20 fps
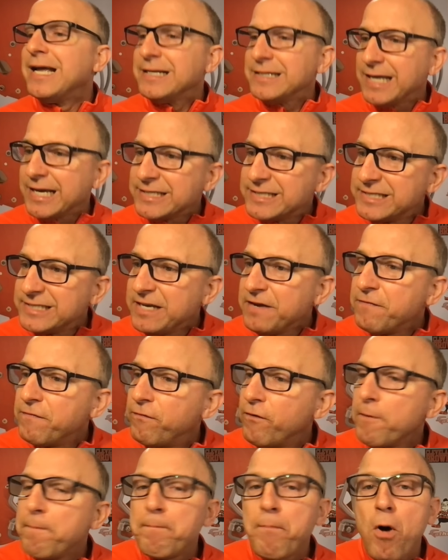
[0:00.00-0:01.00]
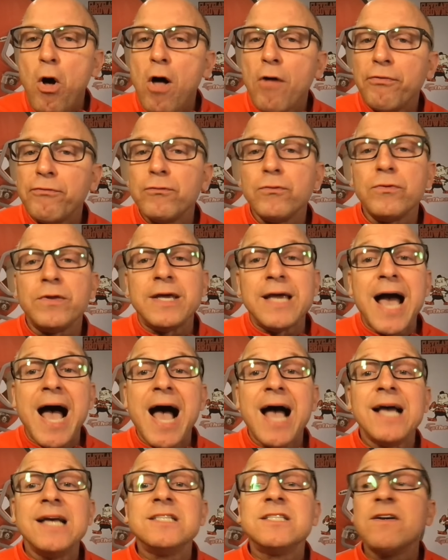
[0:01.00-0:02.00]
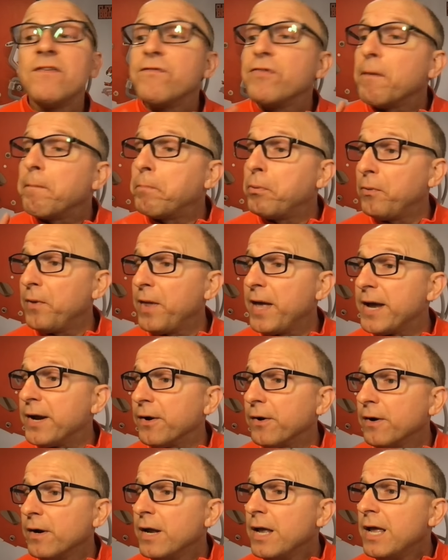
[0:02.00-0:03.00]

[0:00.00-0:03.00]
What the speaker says: They see football through the eyes of the player.